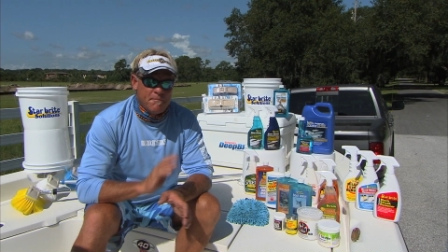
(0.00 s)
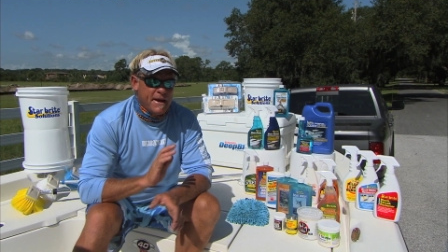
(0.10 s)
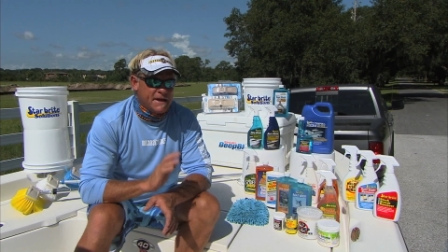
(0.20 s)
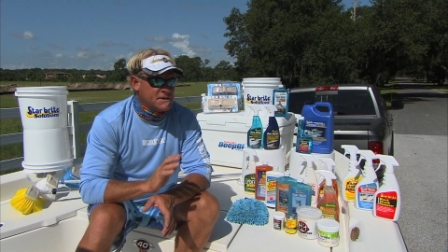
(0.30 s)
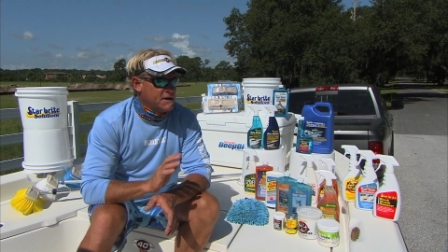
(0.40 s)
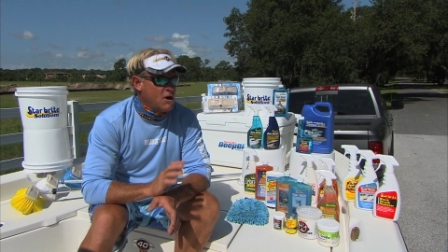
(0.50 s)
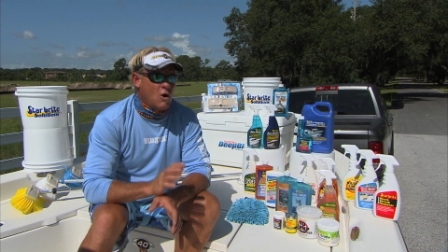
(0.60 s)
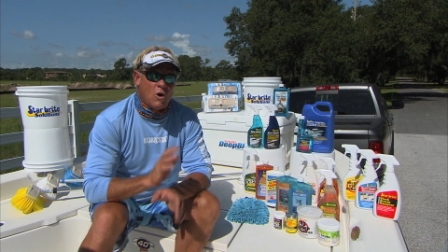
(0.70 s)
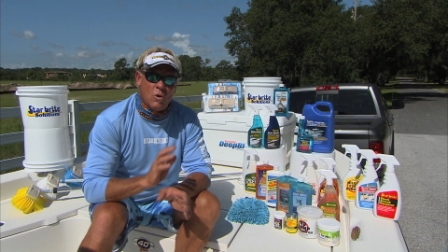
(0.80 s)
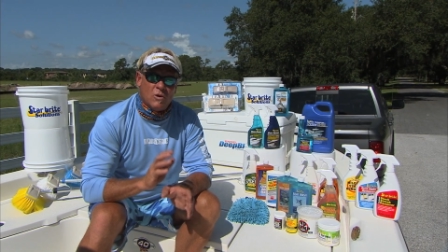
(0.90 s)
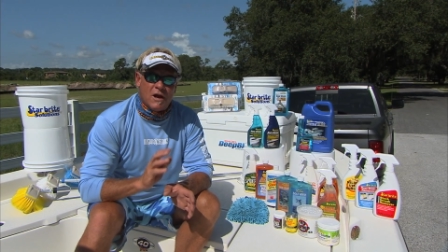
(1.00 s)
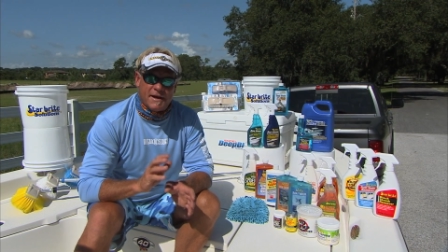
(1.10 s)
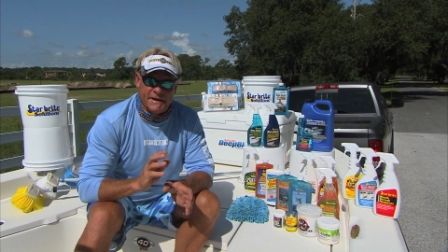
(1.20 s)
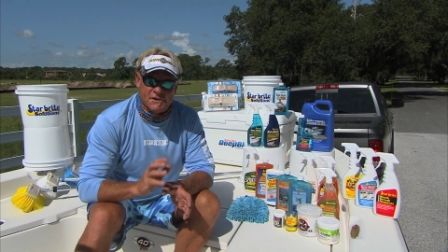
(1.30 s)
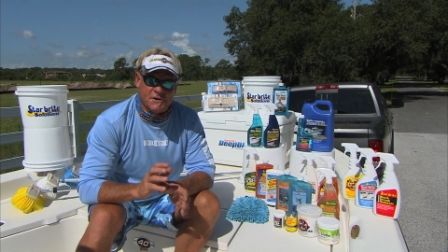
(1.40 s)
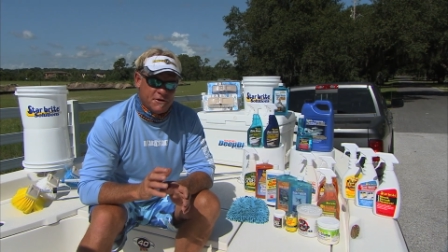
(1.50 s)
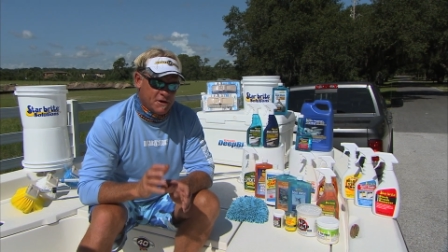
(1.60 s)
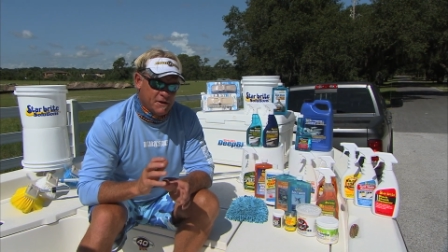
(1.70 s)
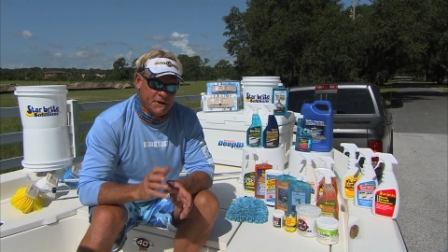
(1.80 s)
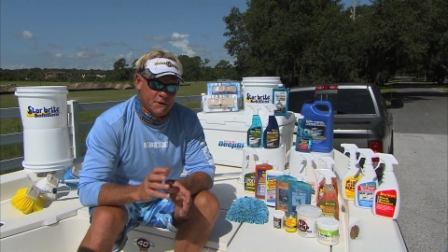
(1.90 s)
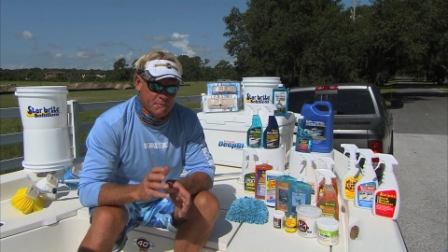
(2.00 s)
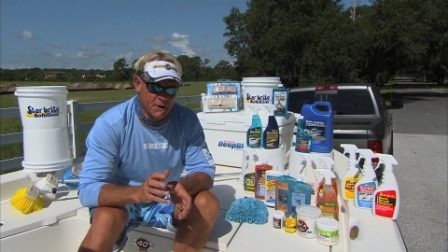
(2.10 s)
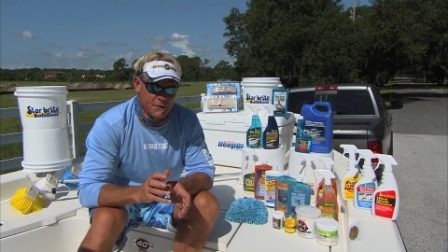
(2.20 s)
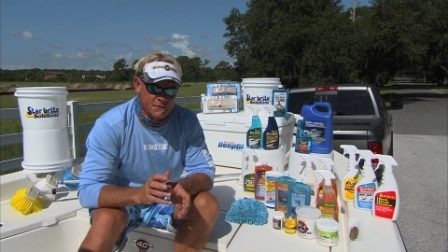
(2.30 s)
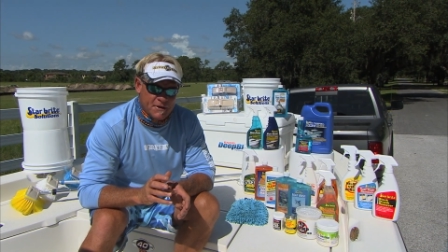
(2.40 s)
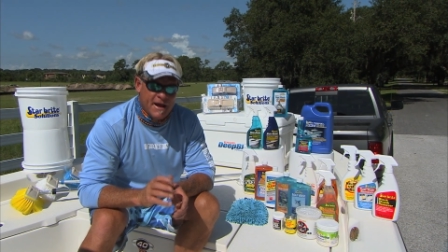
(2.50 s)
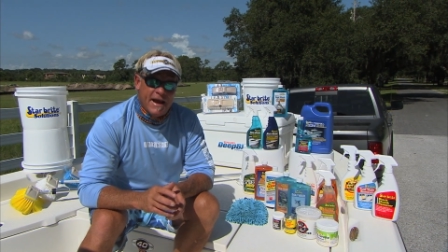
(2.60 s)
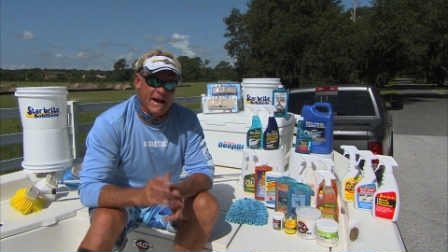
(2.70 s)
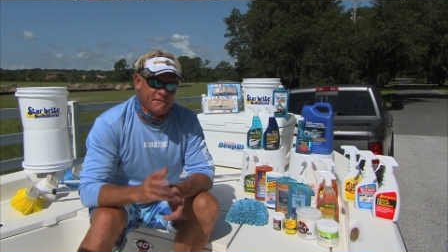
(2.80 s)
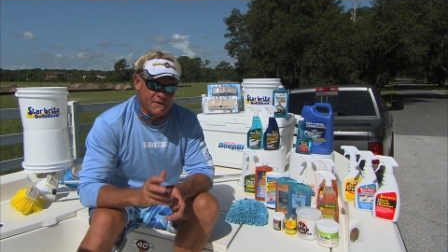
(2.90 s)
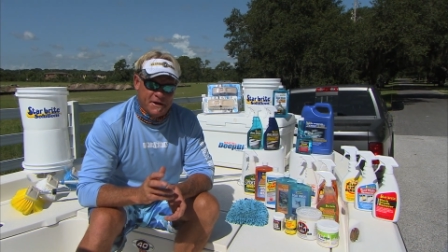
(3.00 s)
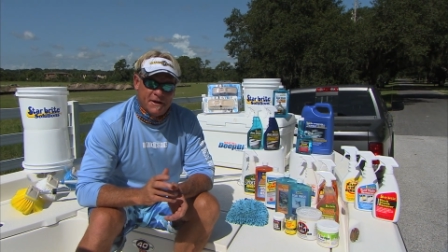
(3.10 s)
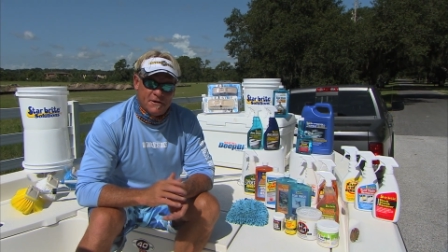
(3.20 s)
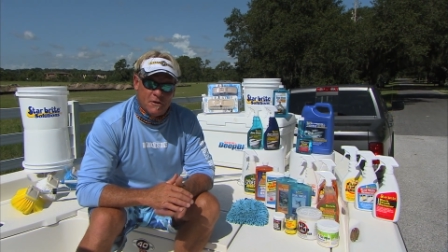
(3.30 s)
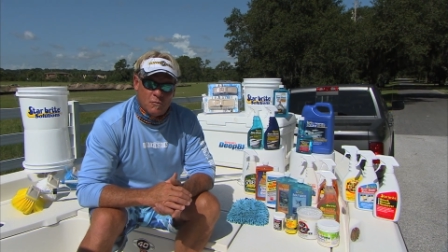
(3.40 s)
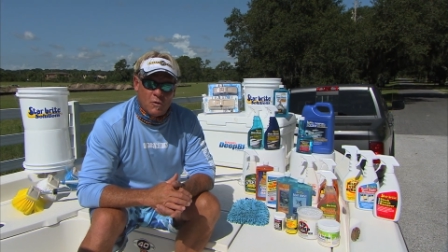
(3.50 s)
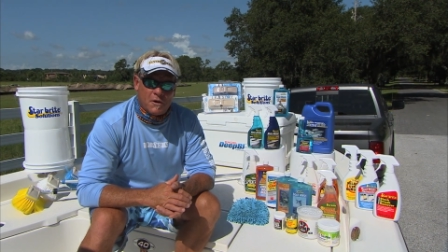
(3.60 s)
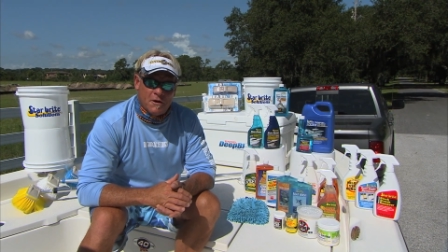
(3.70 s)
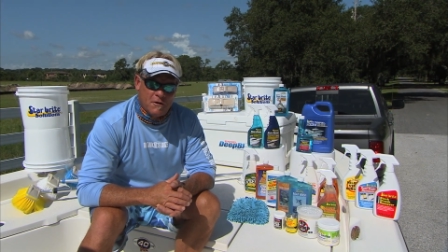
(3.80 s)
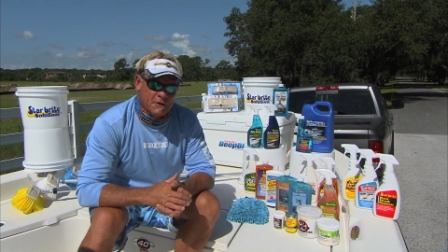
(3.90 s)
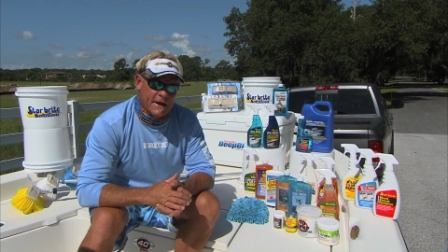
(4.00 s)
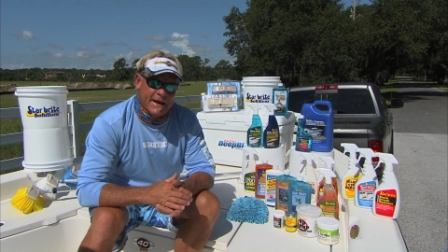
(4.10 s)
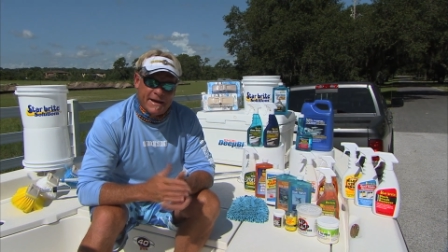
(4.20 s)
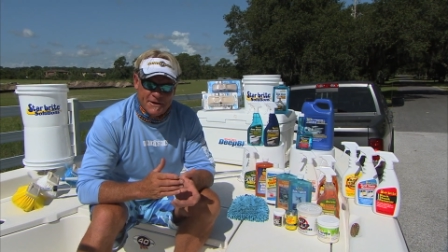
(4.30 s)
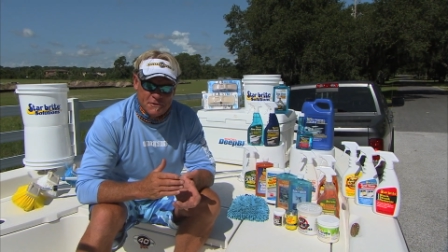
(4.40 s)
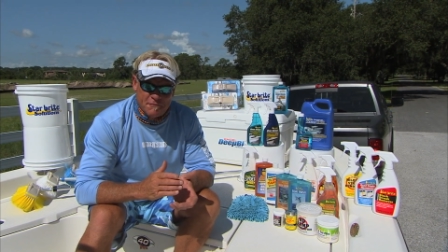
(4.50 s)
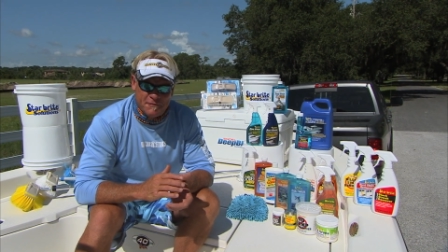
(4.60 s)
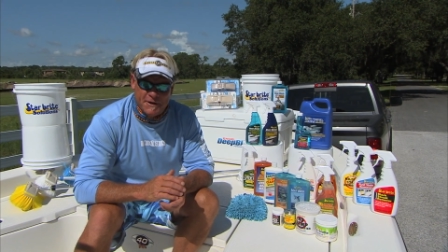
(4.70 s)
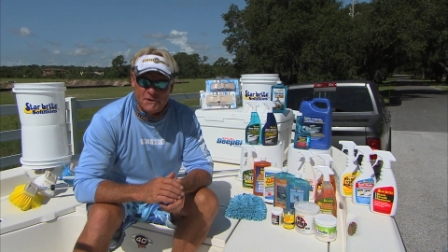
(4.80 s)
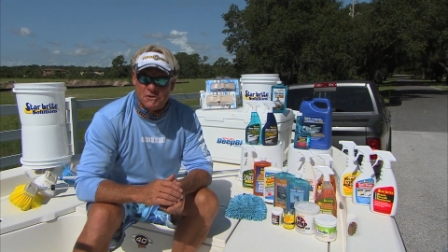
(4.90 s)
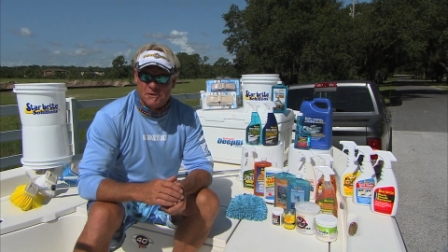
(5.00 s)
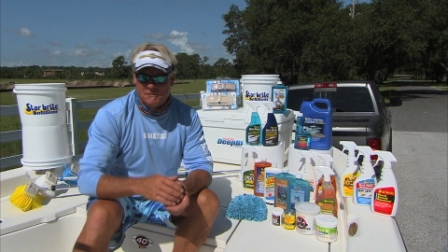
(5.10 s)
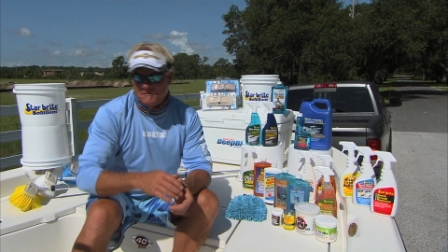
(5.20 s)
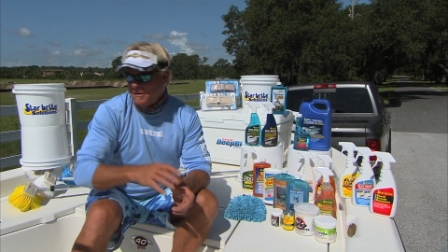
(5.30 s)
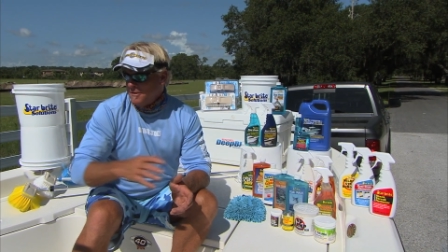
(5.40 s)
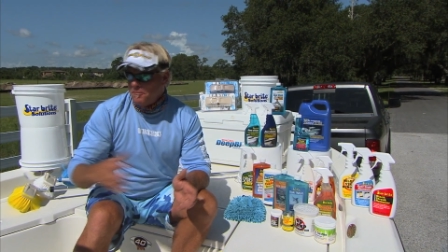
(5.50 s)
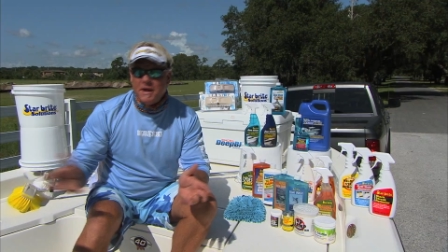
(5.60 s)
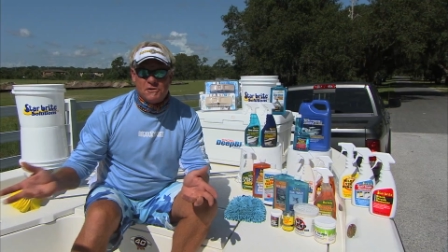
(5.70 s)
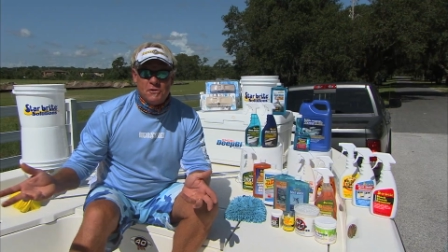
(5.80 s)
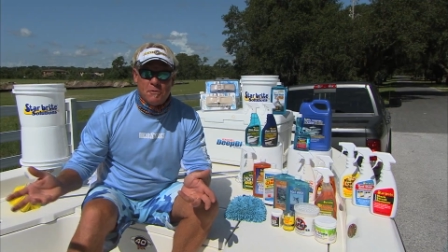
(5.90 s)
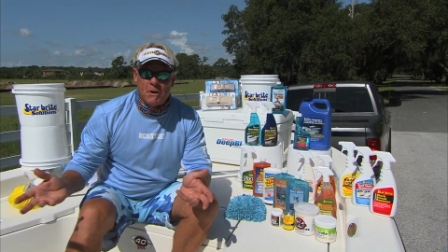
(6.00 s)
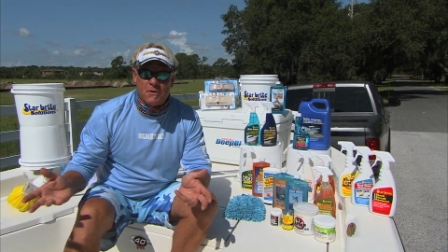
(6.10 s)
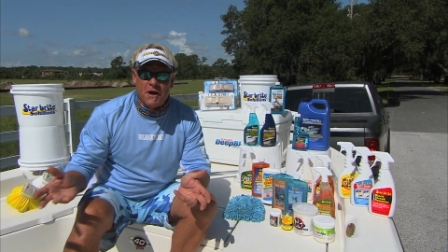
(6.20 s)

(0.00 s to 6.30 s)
It makes it a whole lot easier to clean your boat after you get done working all day, catching fish and messing your boat